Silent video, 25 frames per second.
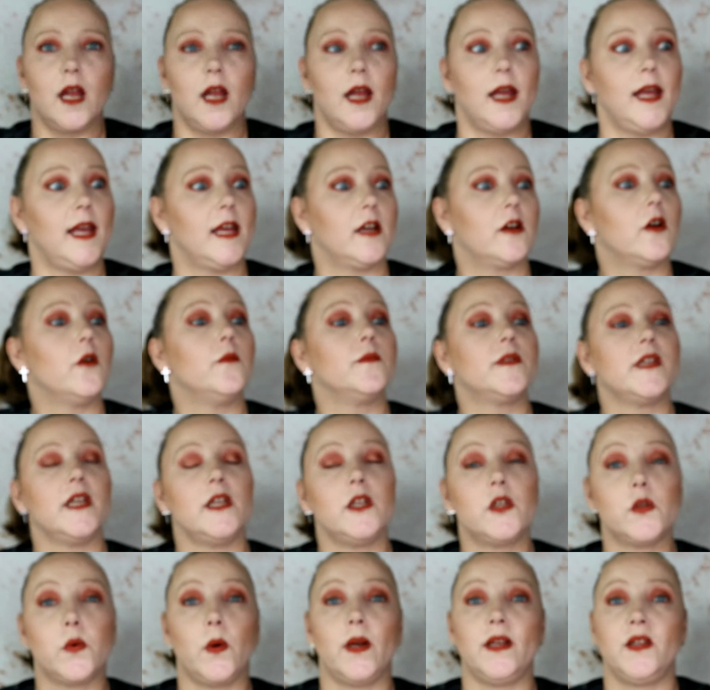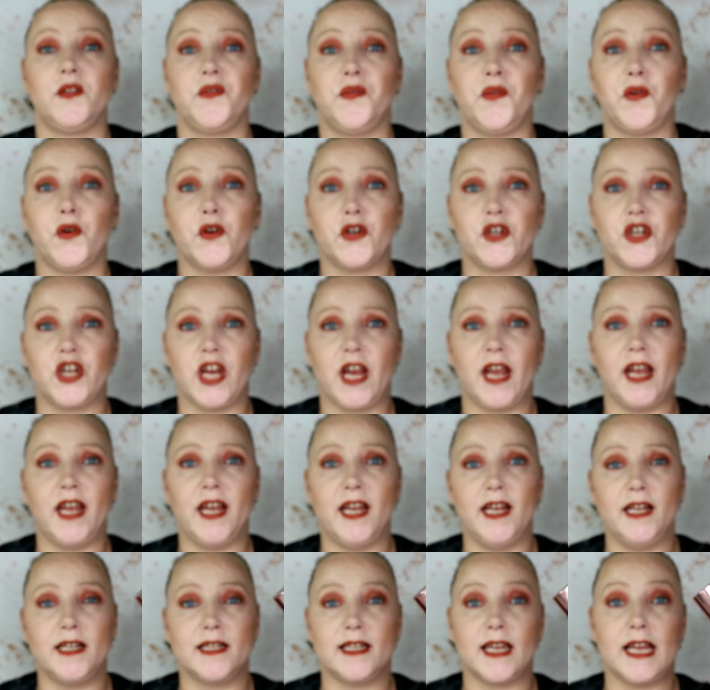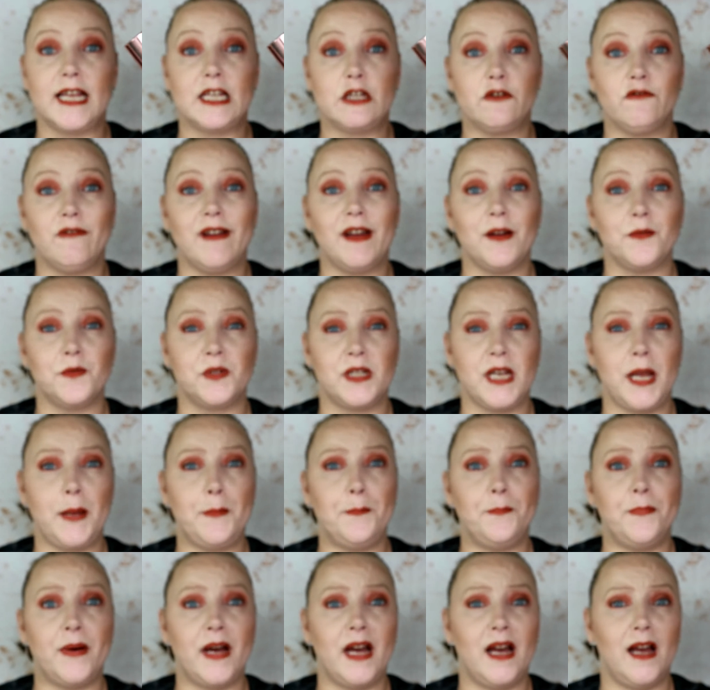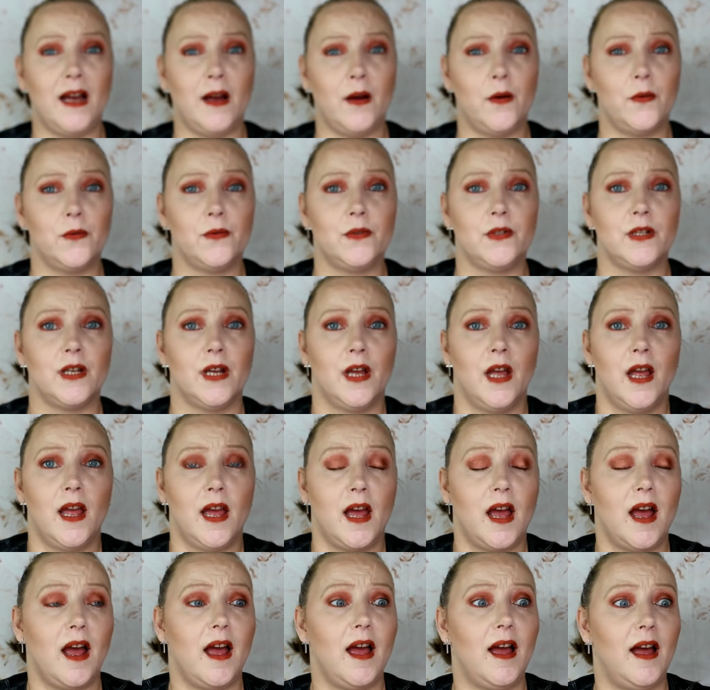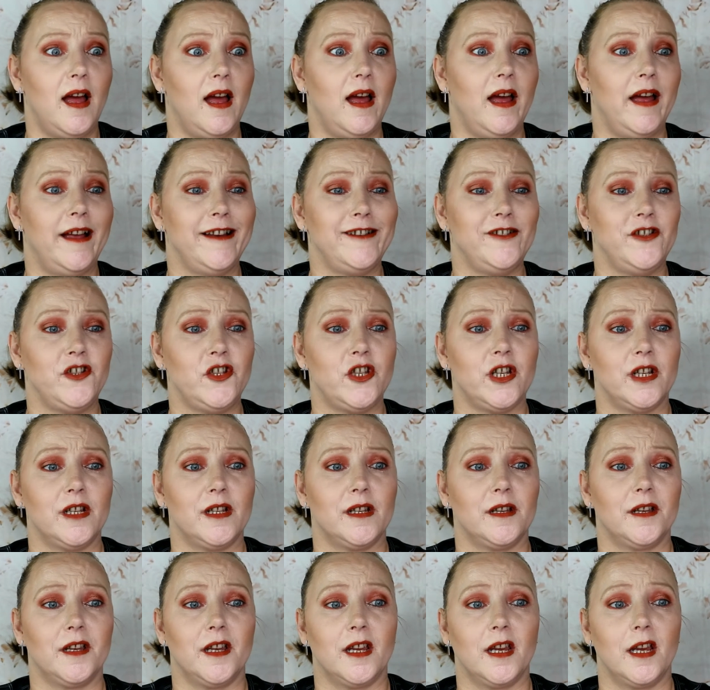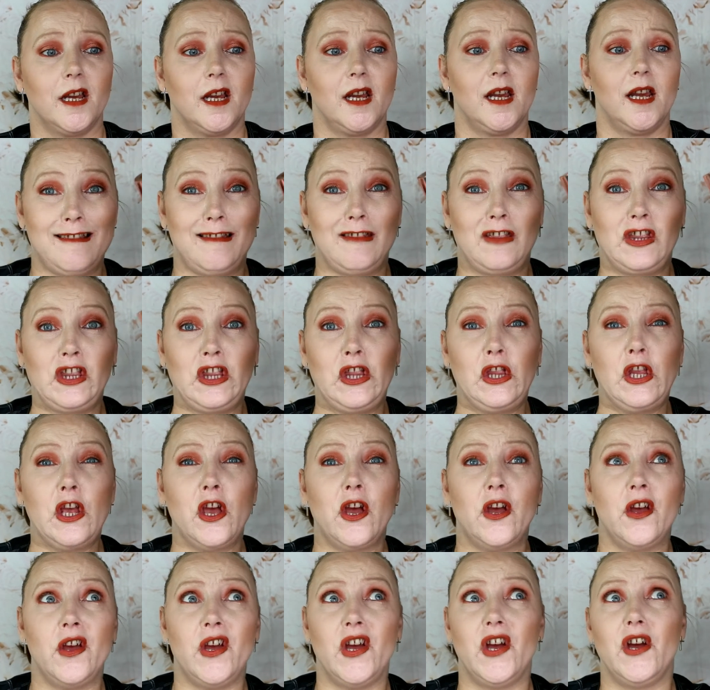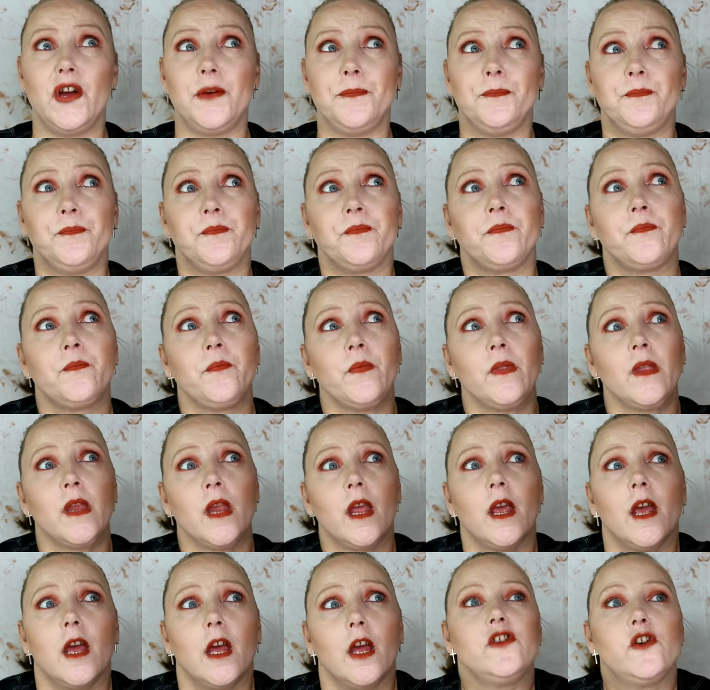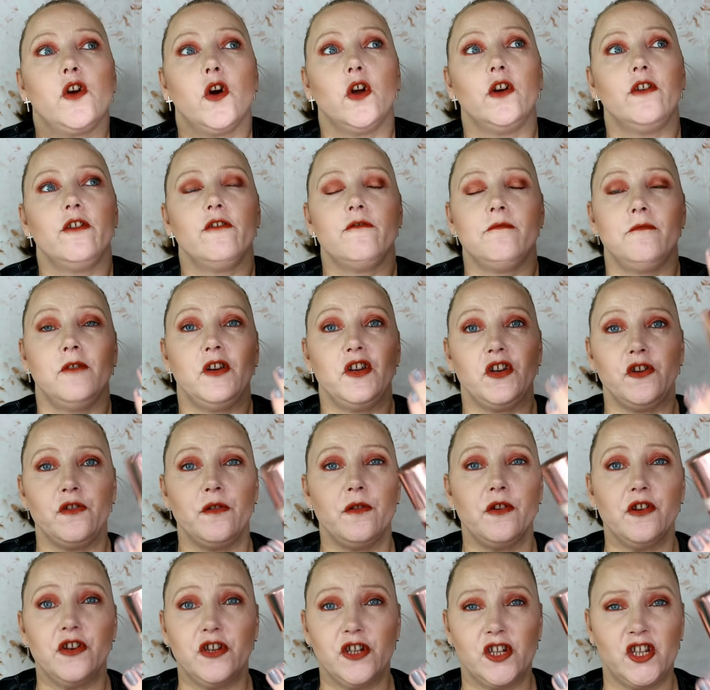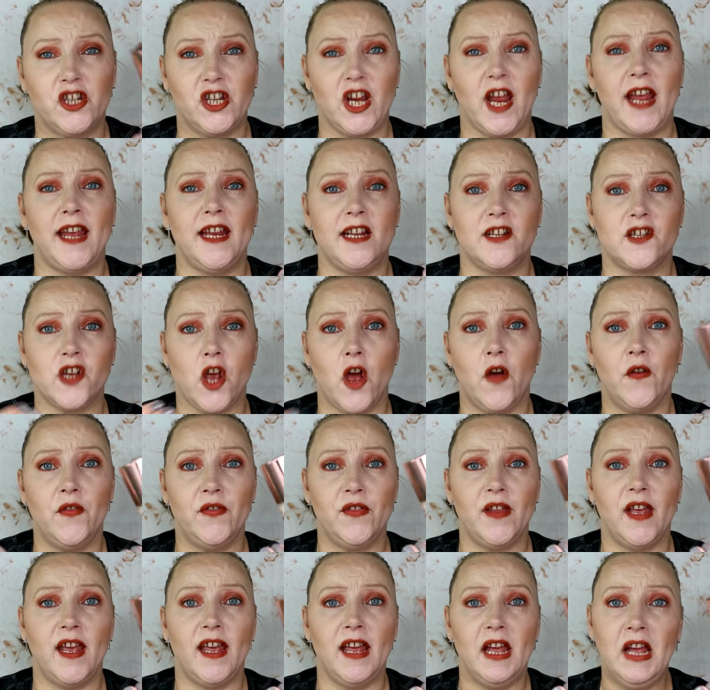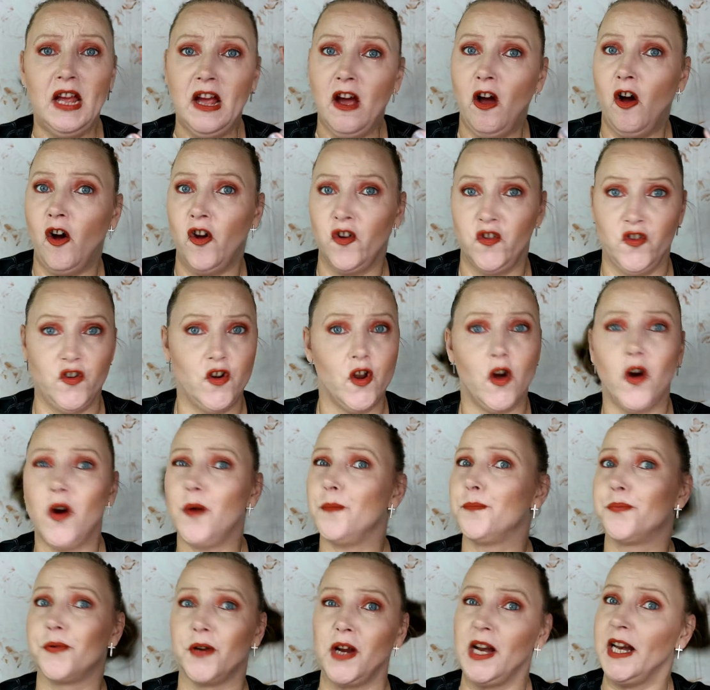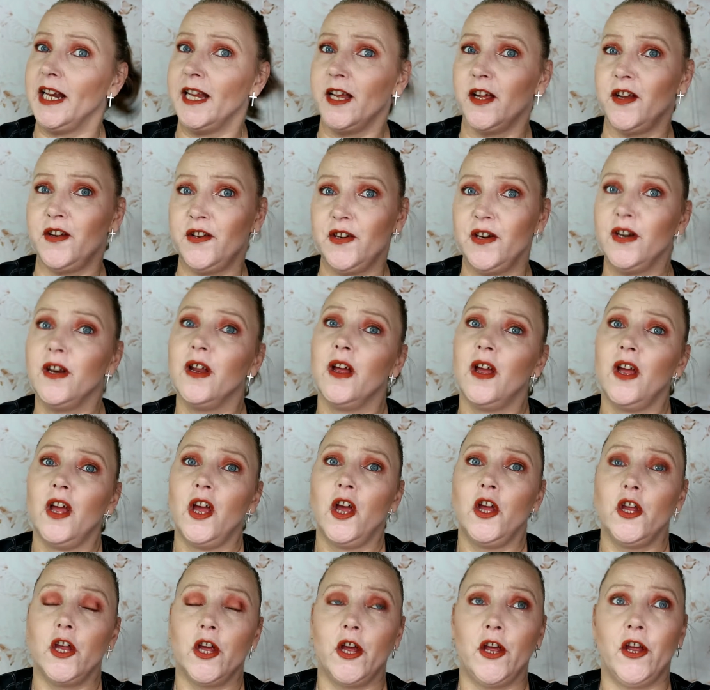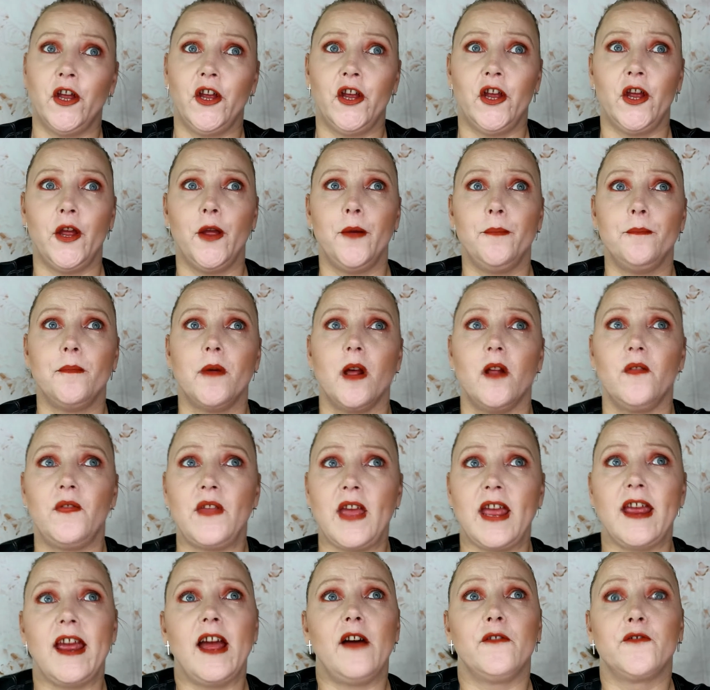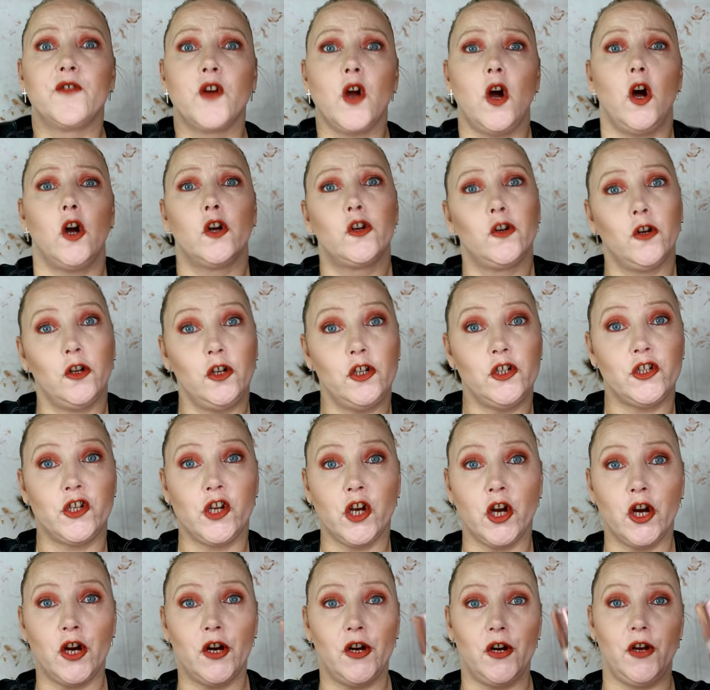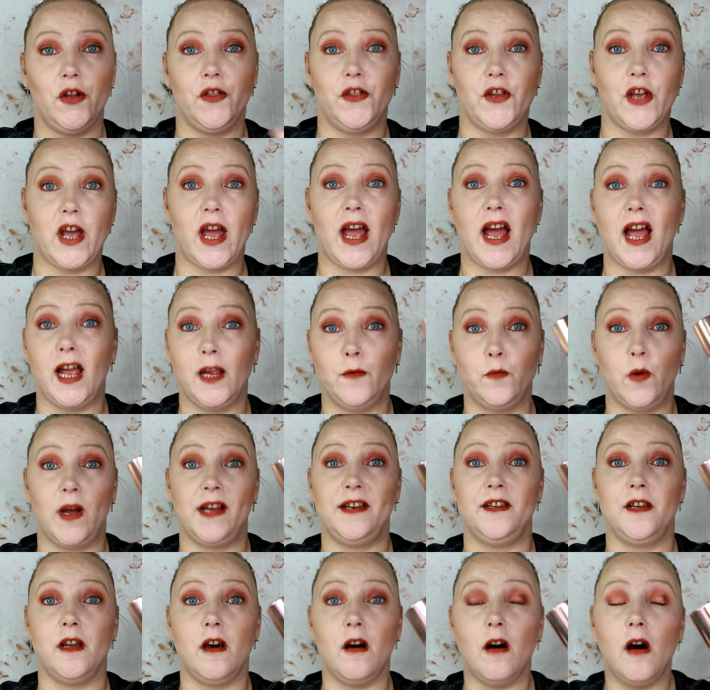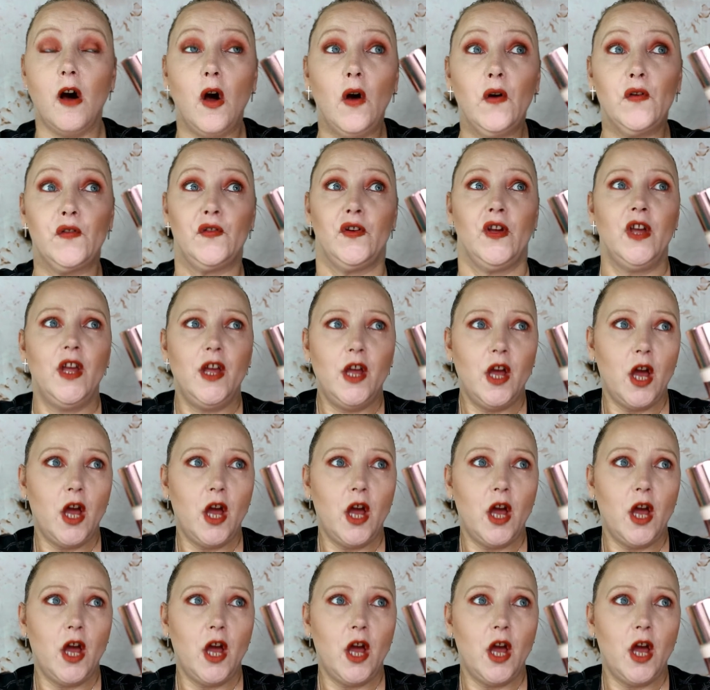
It comes in twenty-four shades. It's around ten pounds, and the colour shades on there are not brilliant. Um, they have got a colour chart that I went off.